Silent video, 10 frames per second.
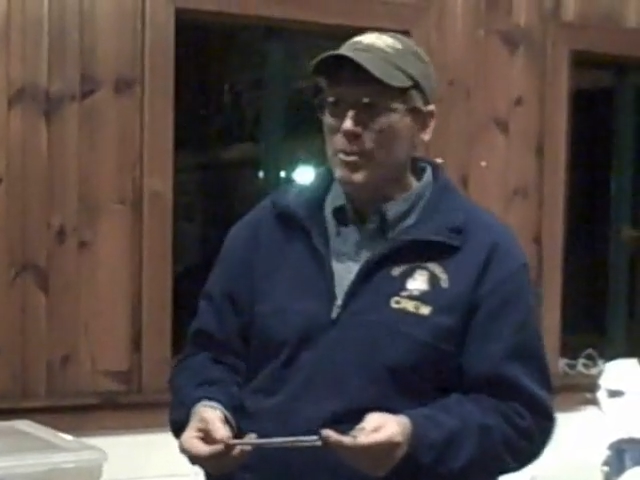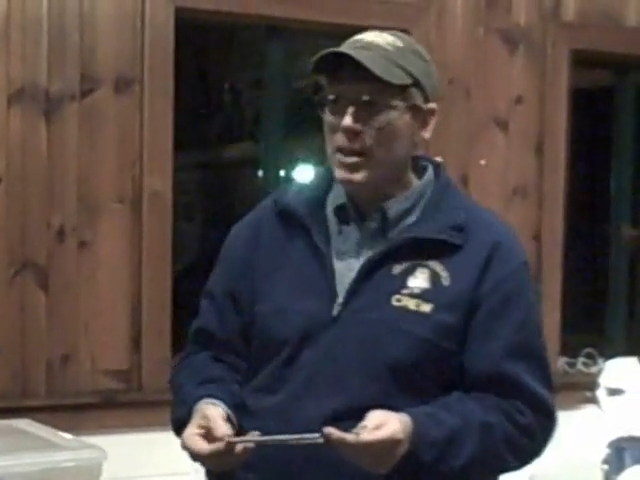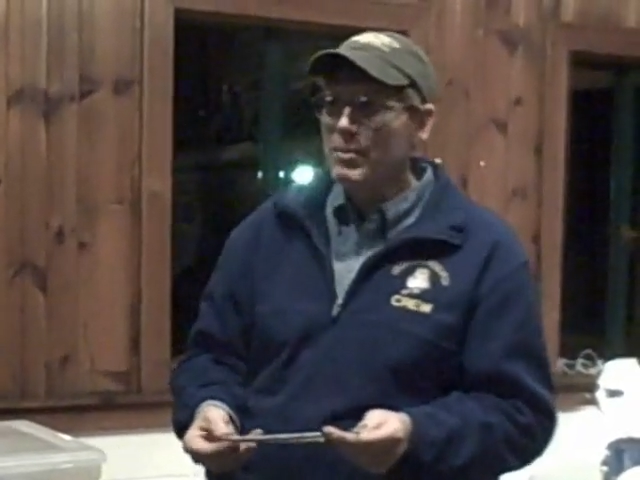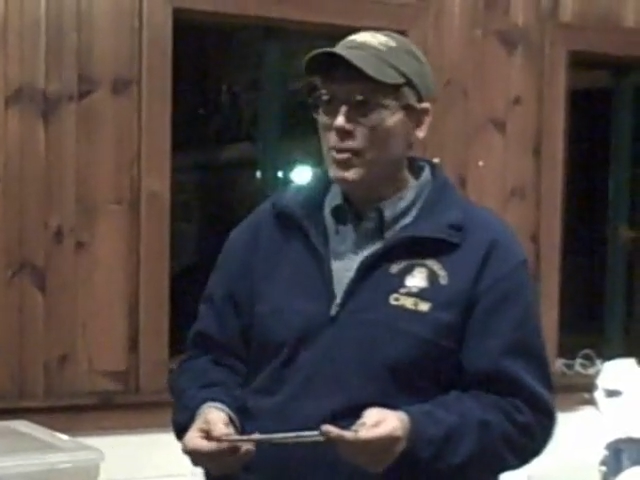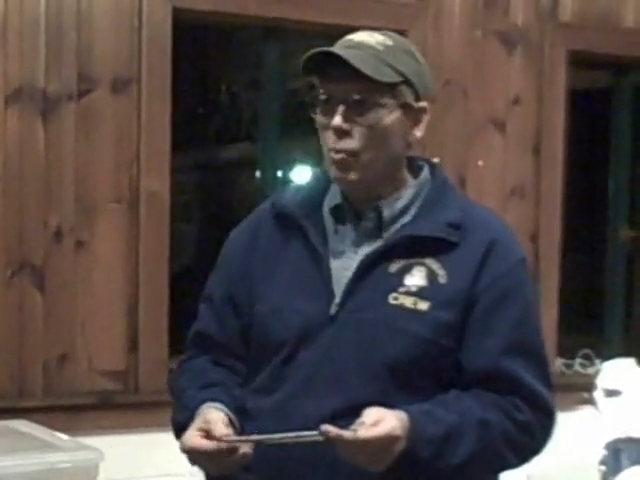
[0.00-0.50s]

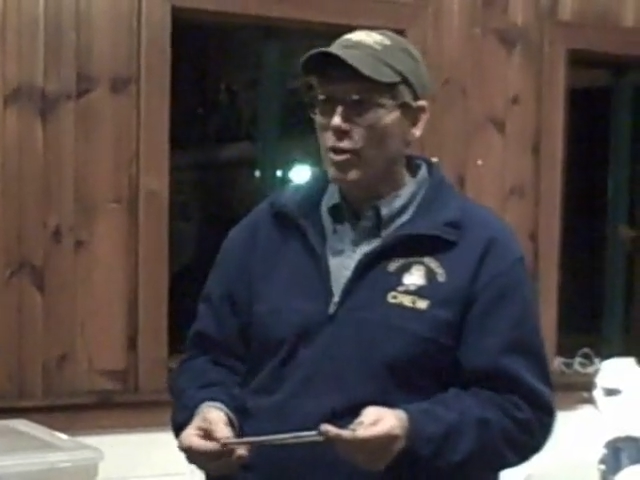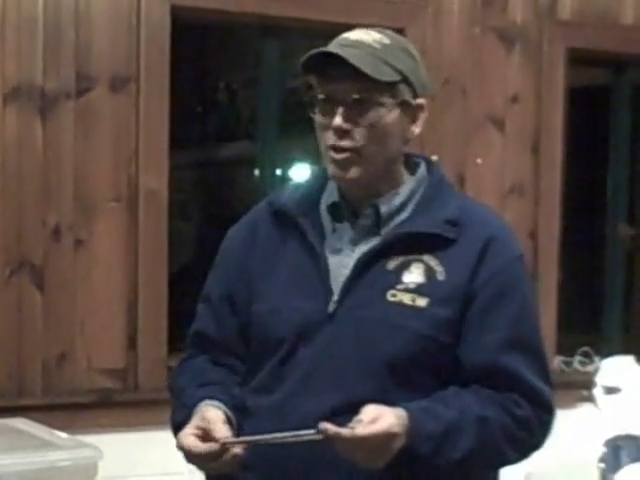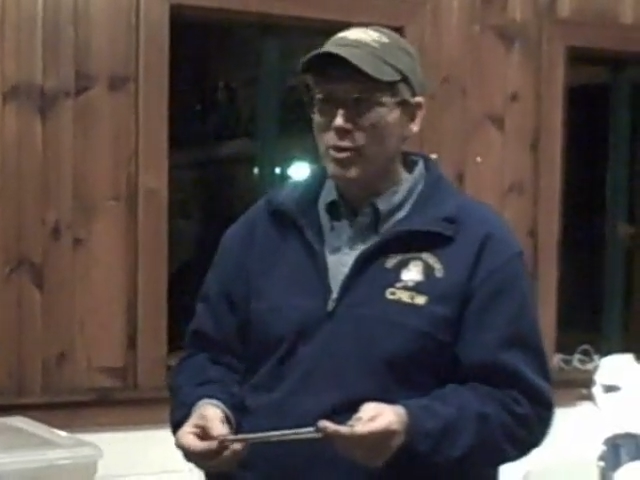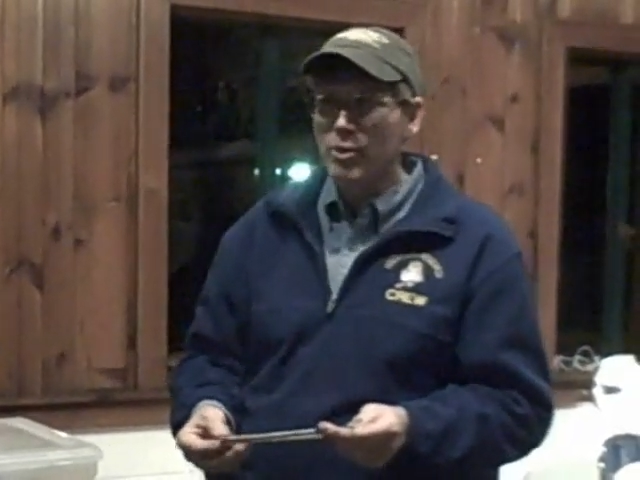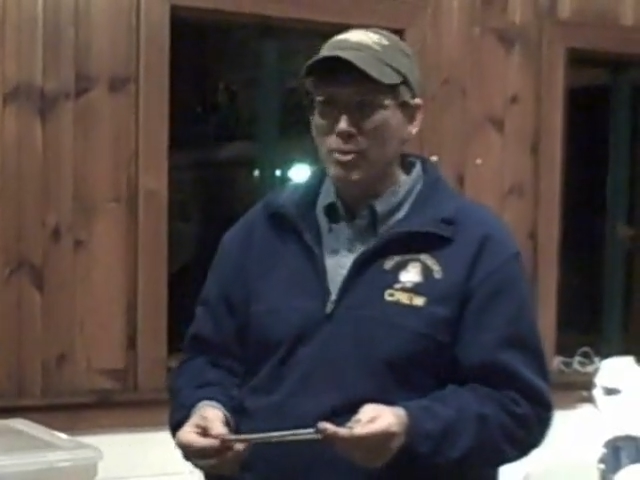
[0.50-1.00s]
may be
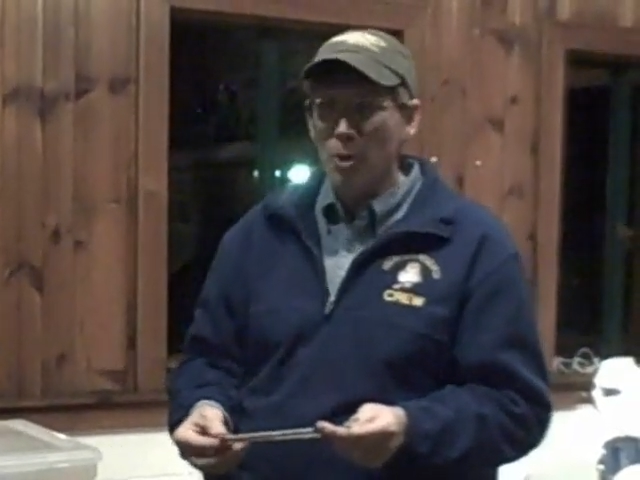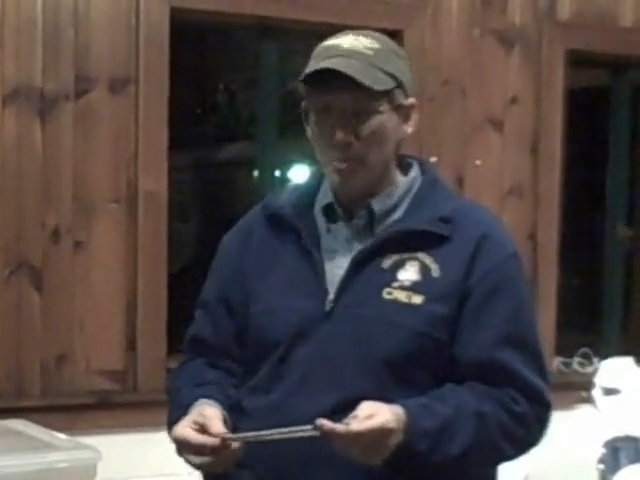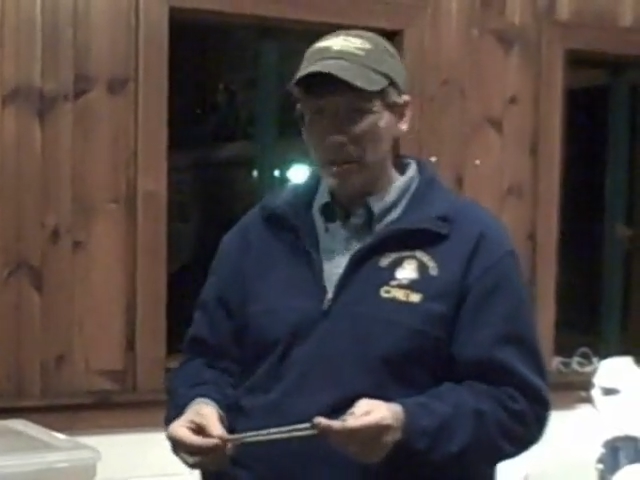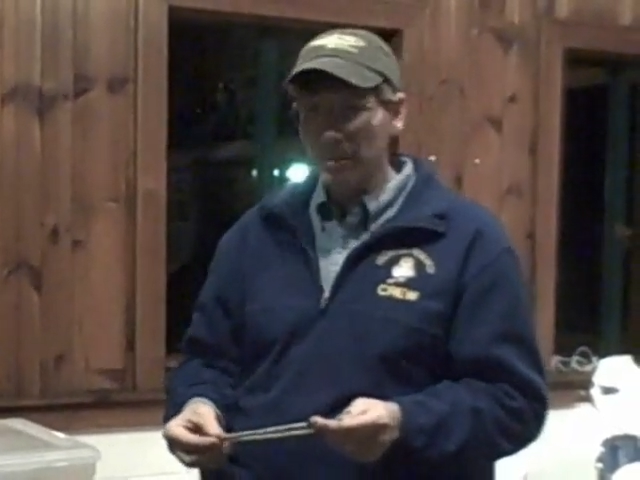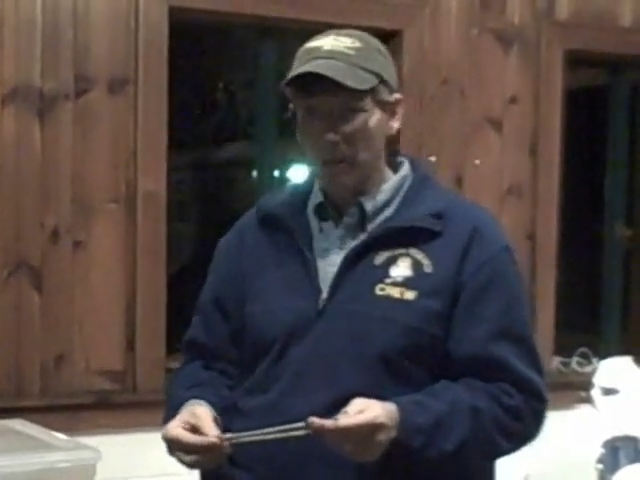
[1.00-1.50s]
1 or 2
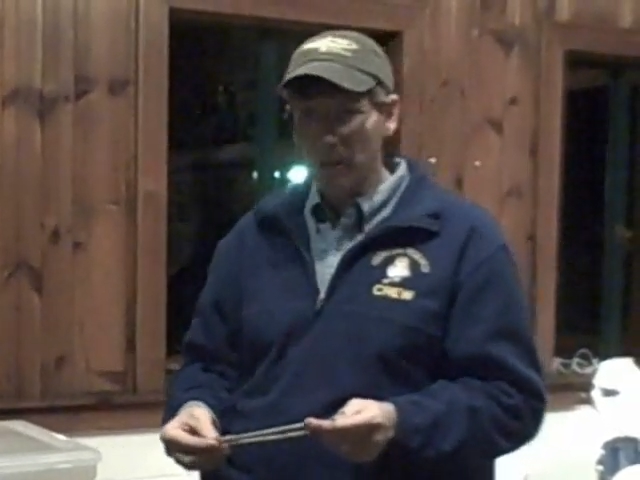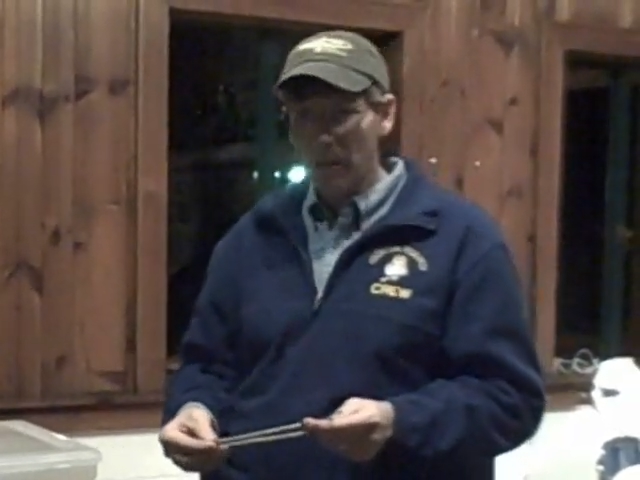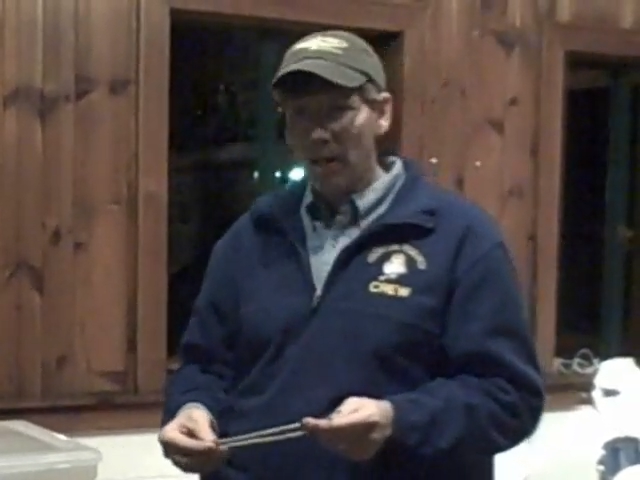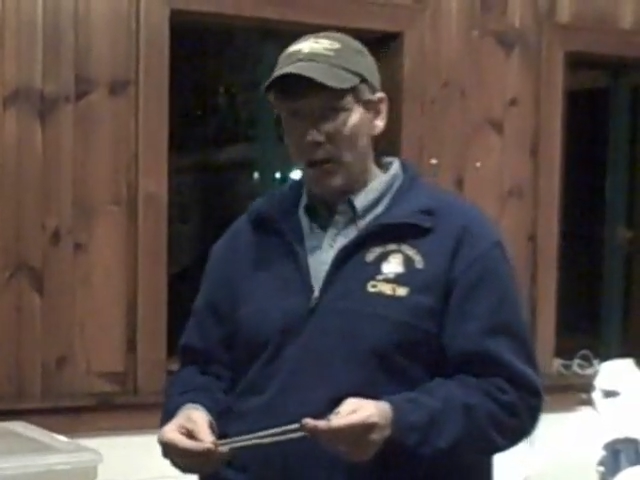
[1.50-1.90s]
small people